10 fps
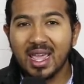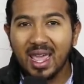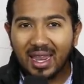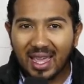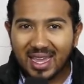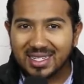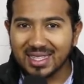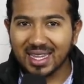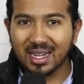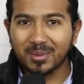And as
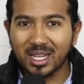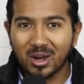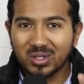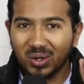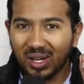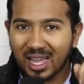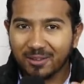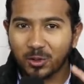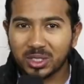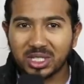they come down, your
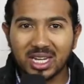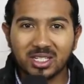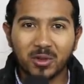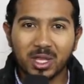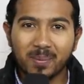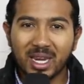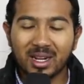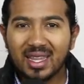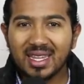life will change for the better.